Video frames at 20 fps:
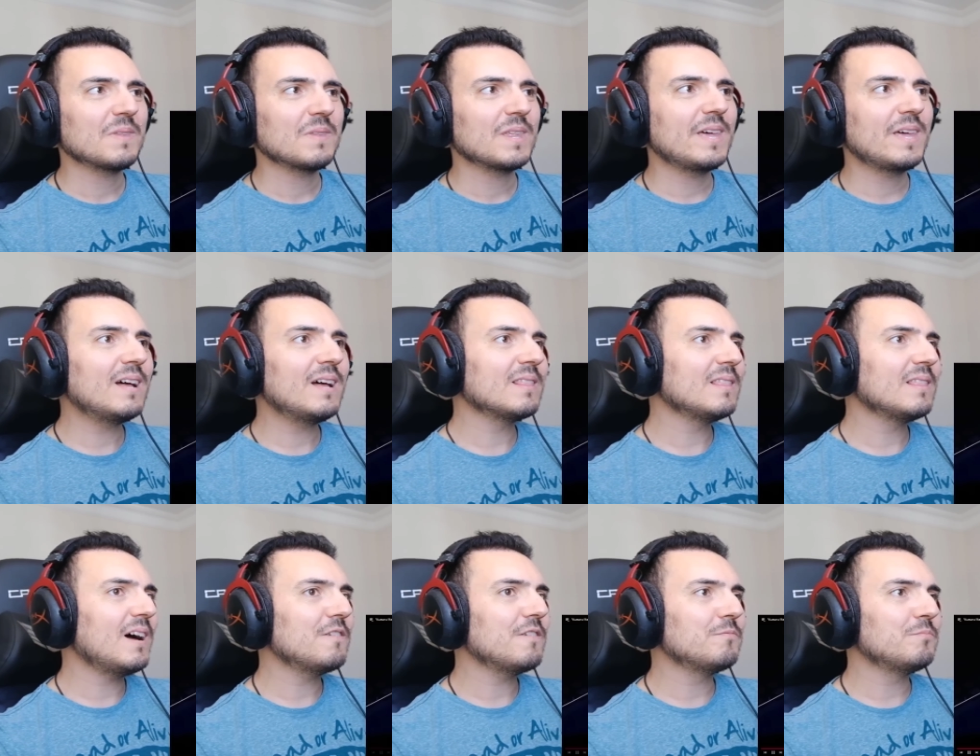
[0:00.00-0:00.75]
And
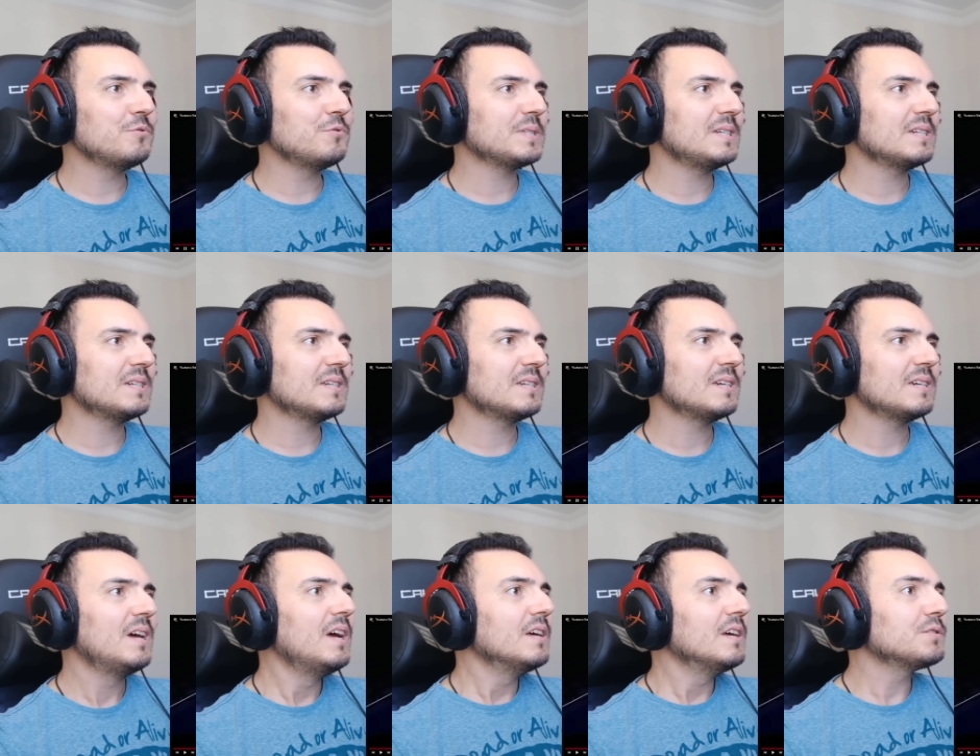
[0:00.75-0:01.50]
live music.
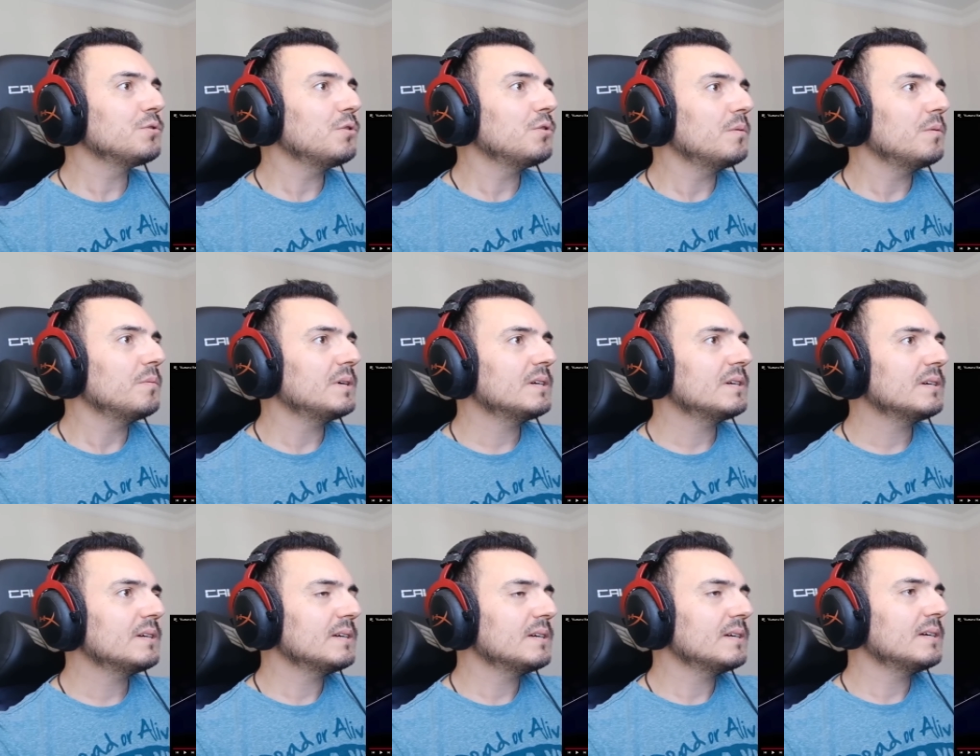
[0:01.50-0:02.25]
So
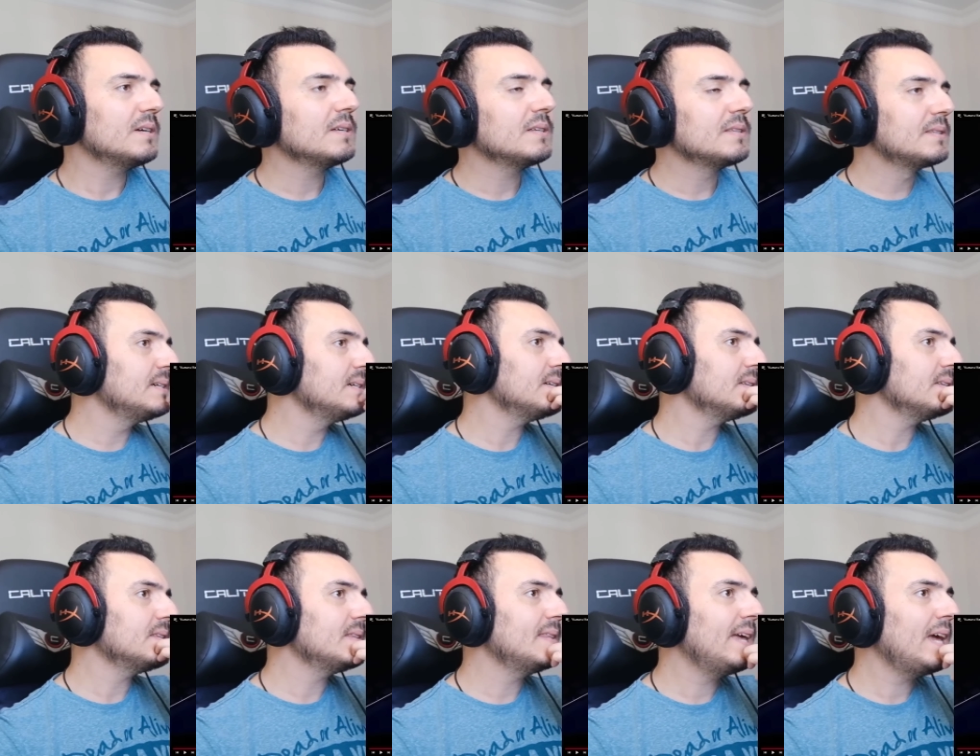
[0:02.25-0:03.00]
uh, the
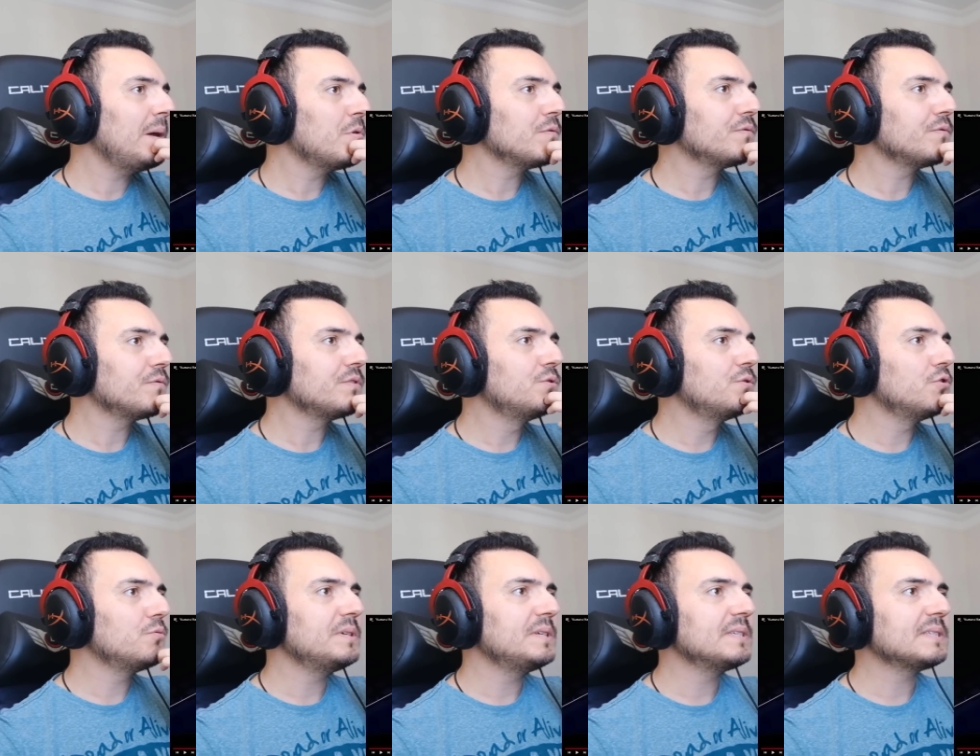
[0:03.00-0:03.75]
name of the
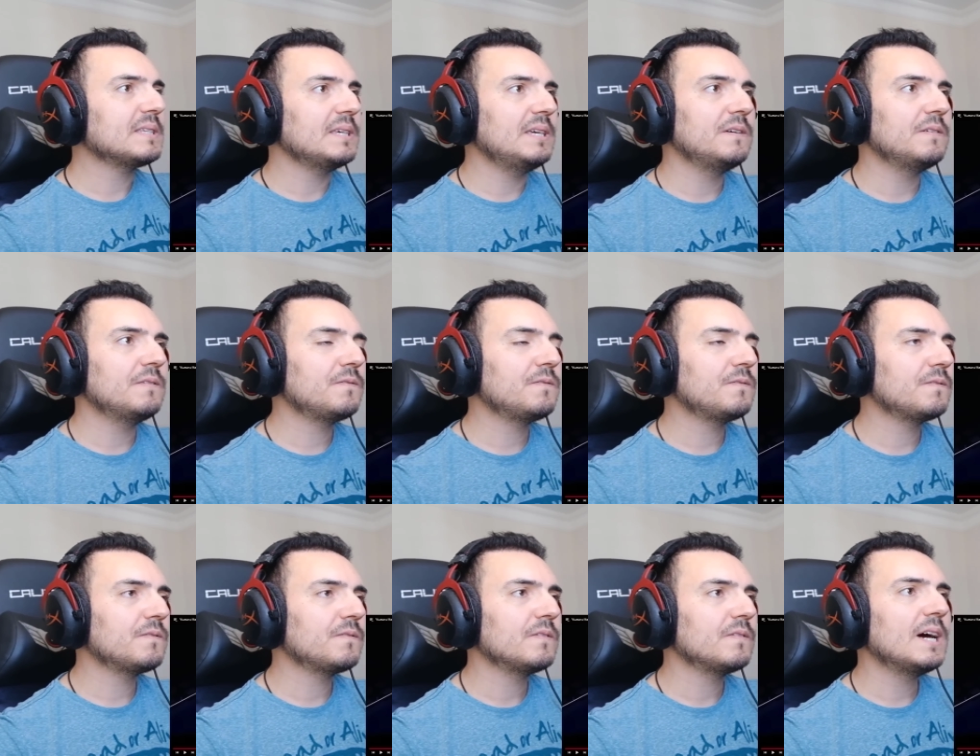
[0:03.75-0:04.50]
group is
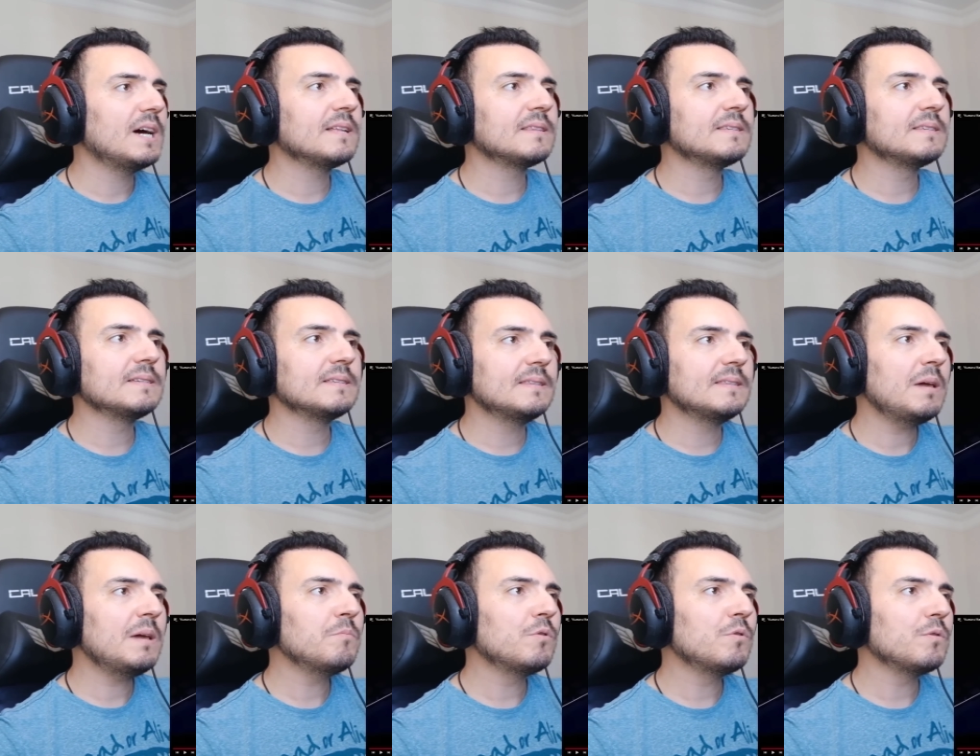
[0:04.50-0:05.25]
If. And the
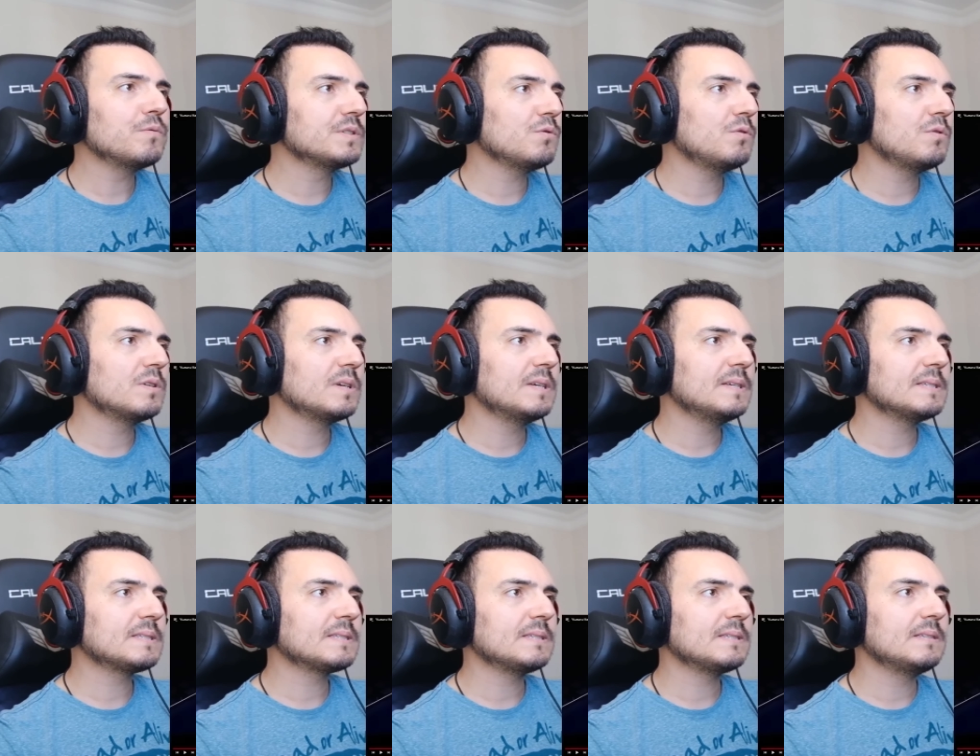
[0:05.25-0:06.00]
name of the song
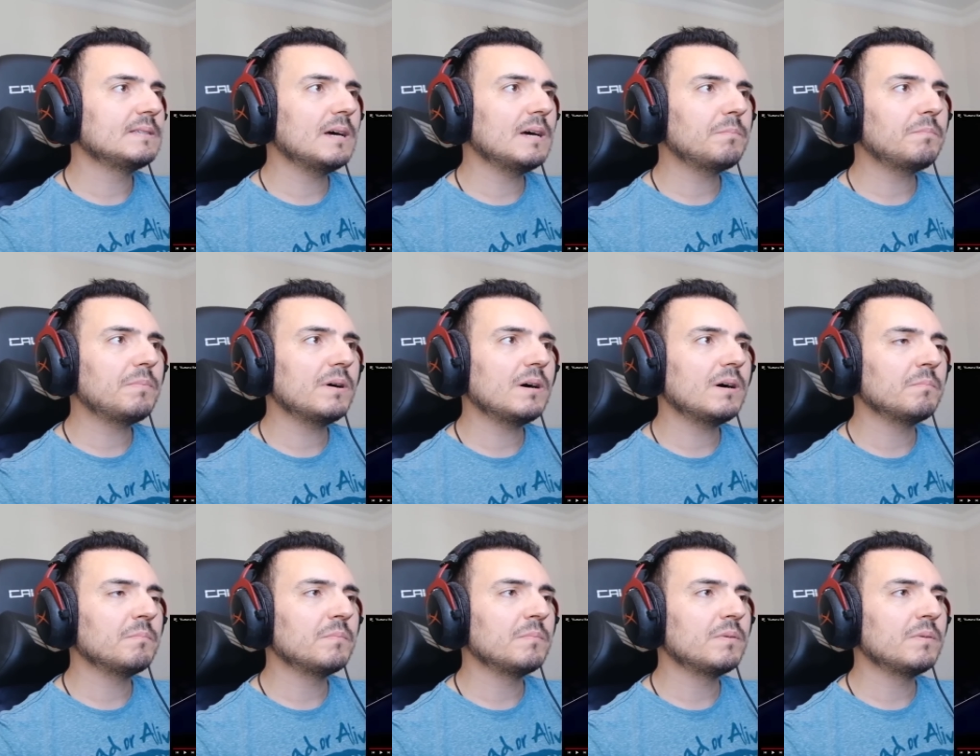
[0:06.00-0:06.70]
is Da Pump.